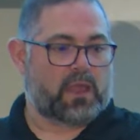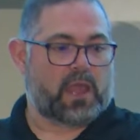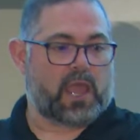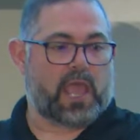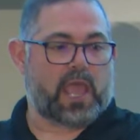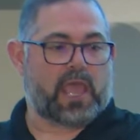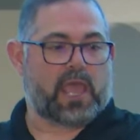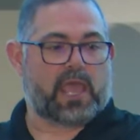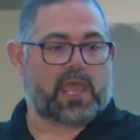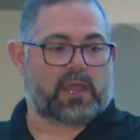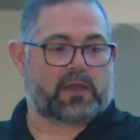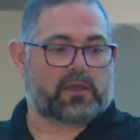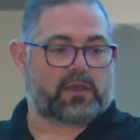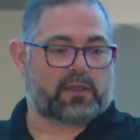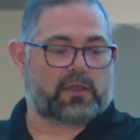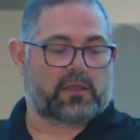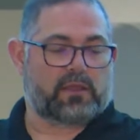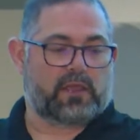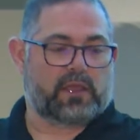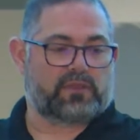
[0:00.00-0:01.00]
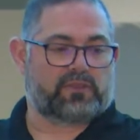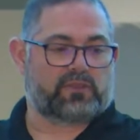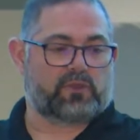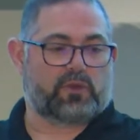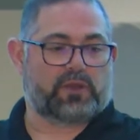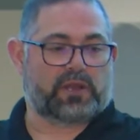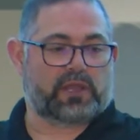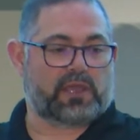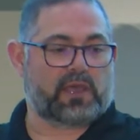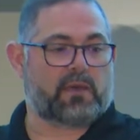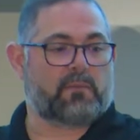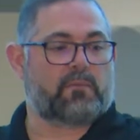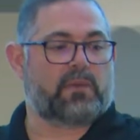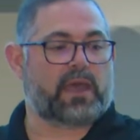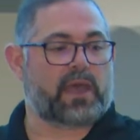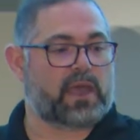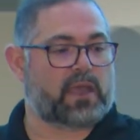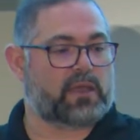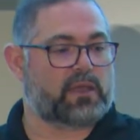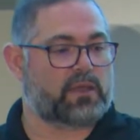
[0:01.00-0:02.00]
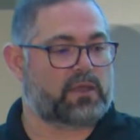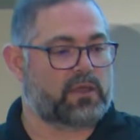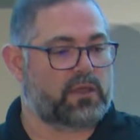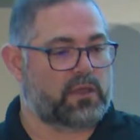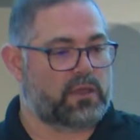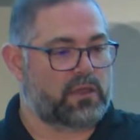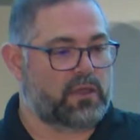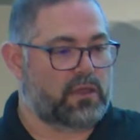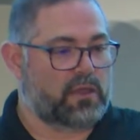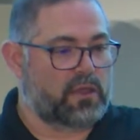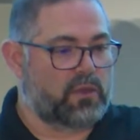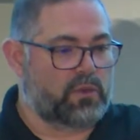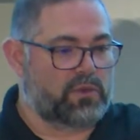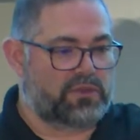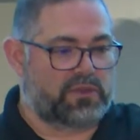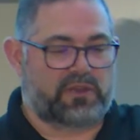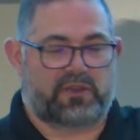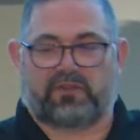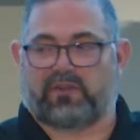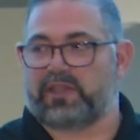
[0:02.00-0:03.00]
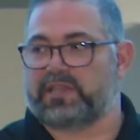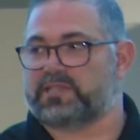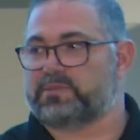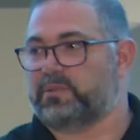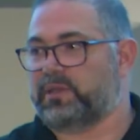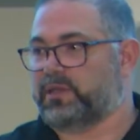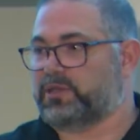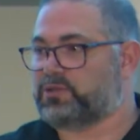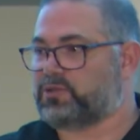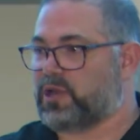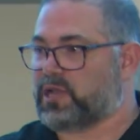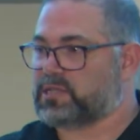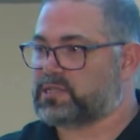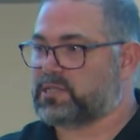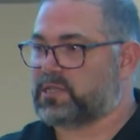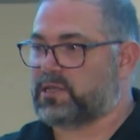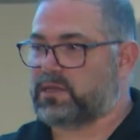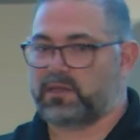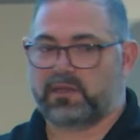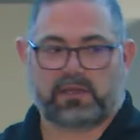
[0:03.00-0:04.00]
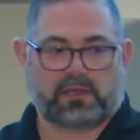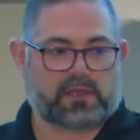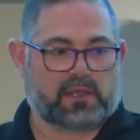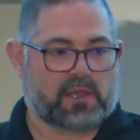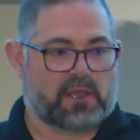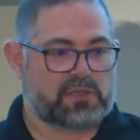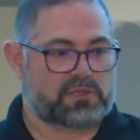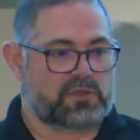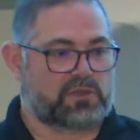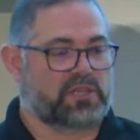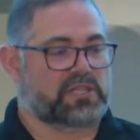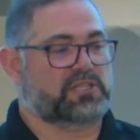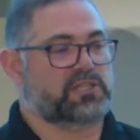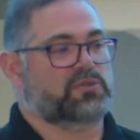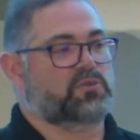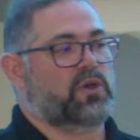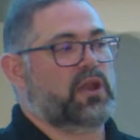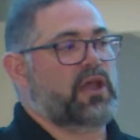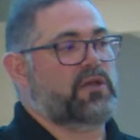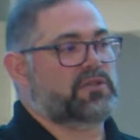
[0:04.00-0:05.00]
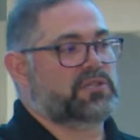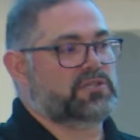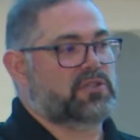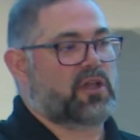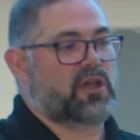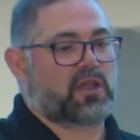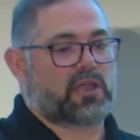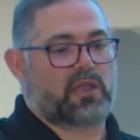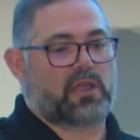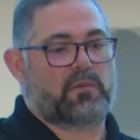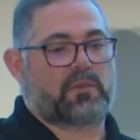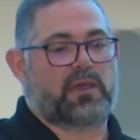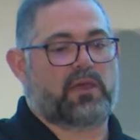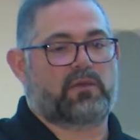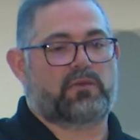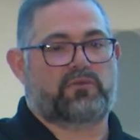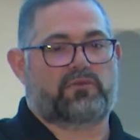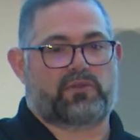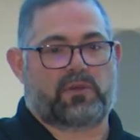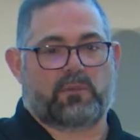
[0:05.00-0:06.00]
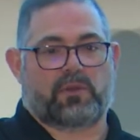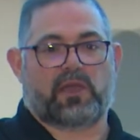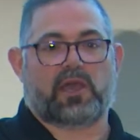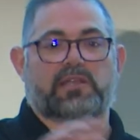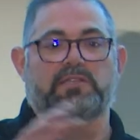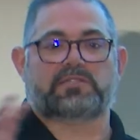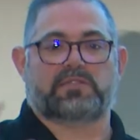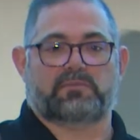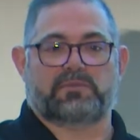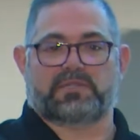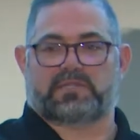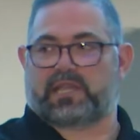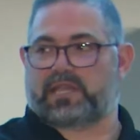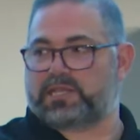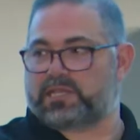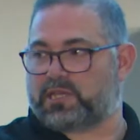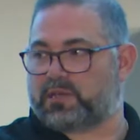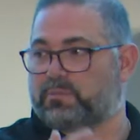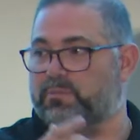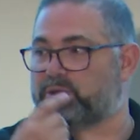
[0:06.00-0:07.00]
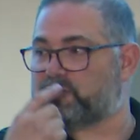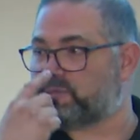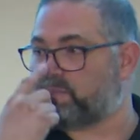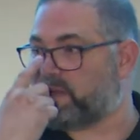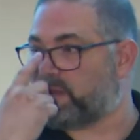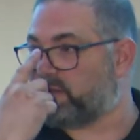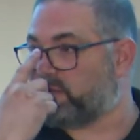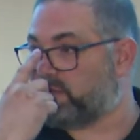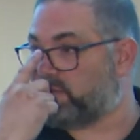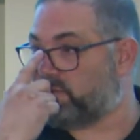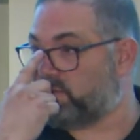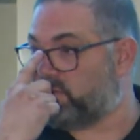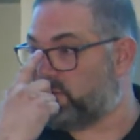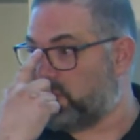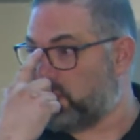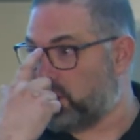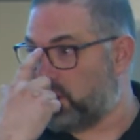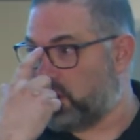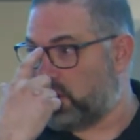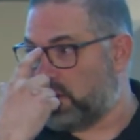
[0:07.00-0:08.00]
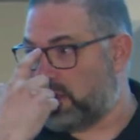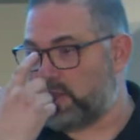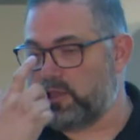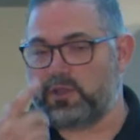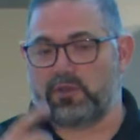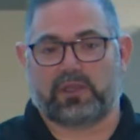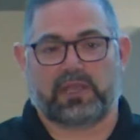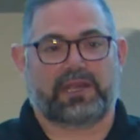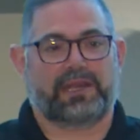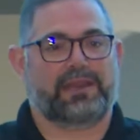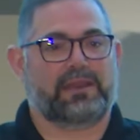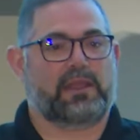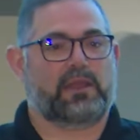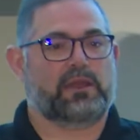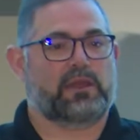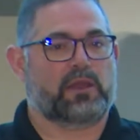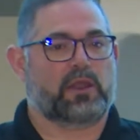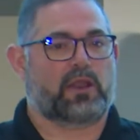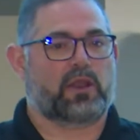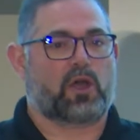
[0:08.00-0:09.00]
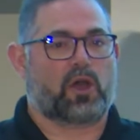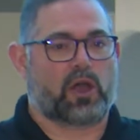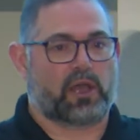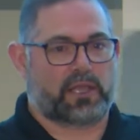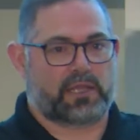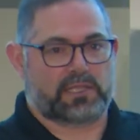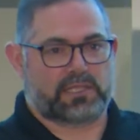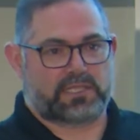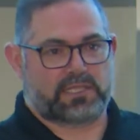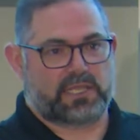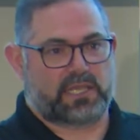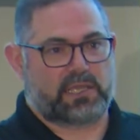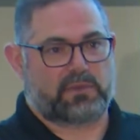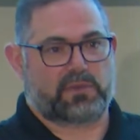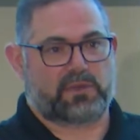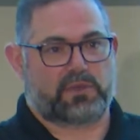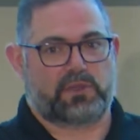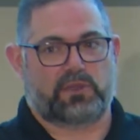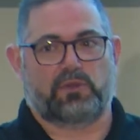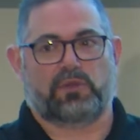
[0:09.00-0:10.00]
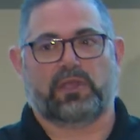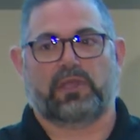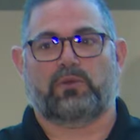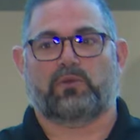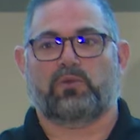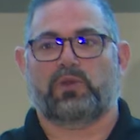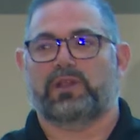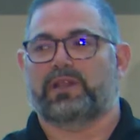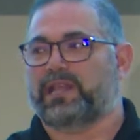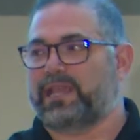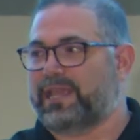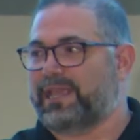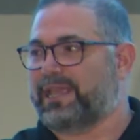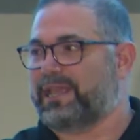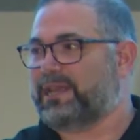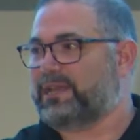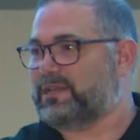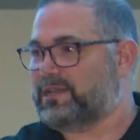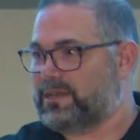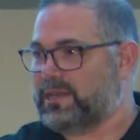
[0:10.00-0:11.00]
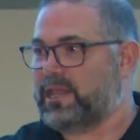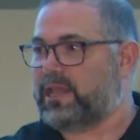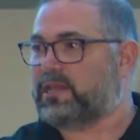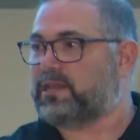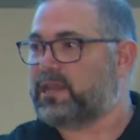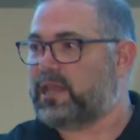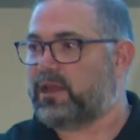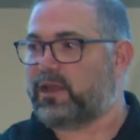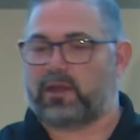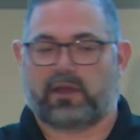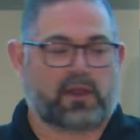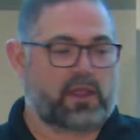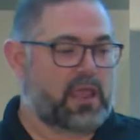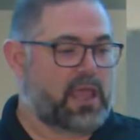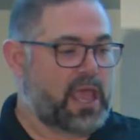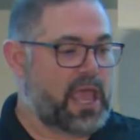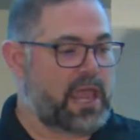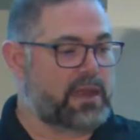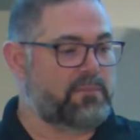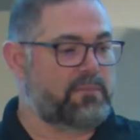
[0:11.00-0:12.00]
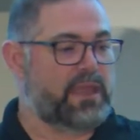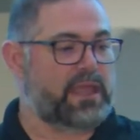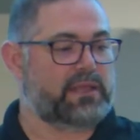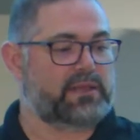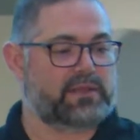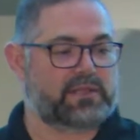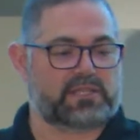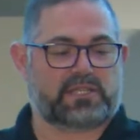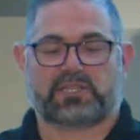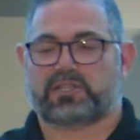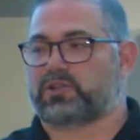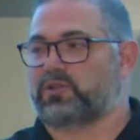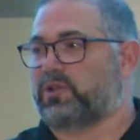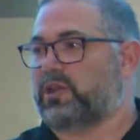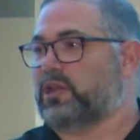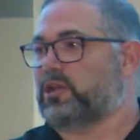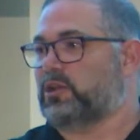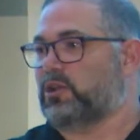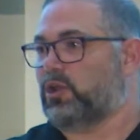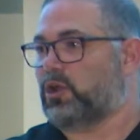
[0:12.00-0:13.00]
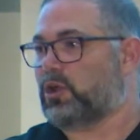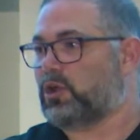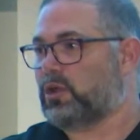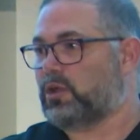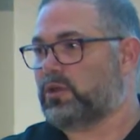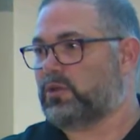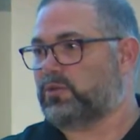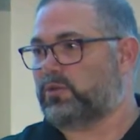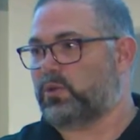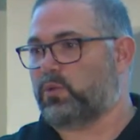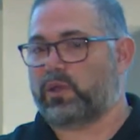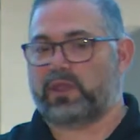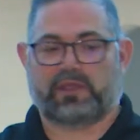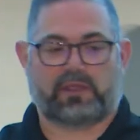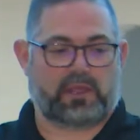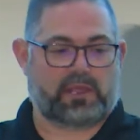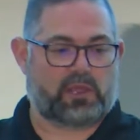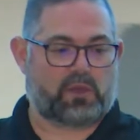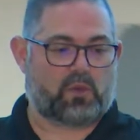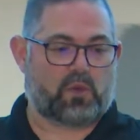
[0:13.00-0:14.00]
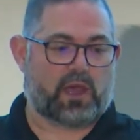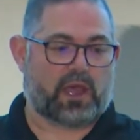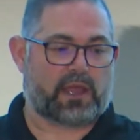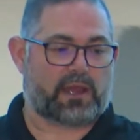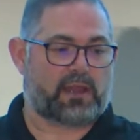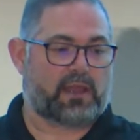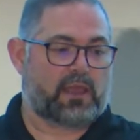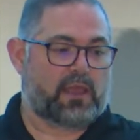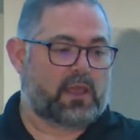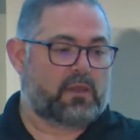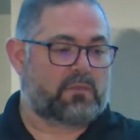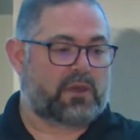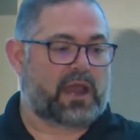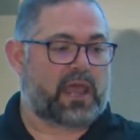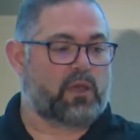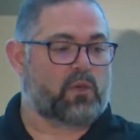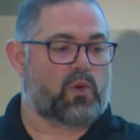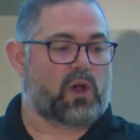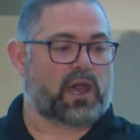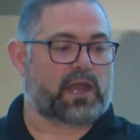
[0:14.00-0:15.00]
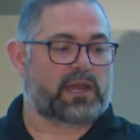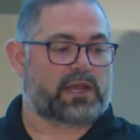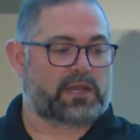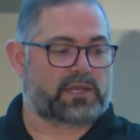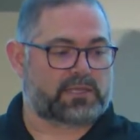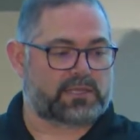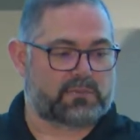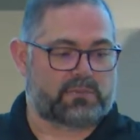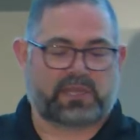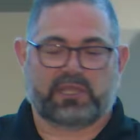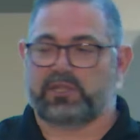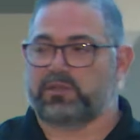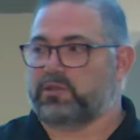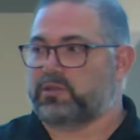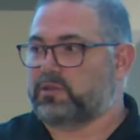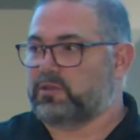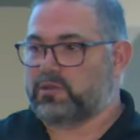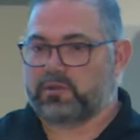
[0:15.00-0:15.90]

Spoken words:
and it's going to come back with the device being trusted. So this is what I was talking about from customization perspective, that you can, in the login schema, you can really get in there and make this screen look the way that you want. But I wanted it to be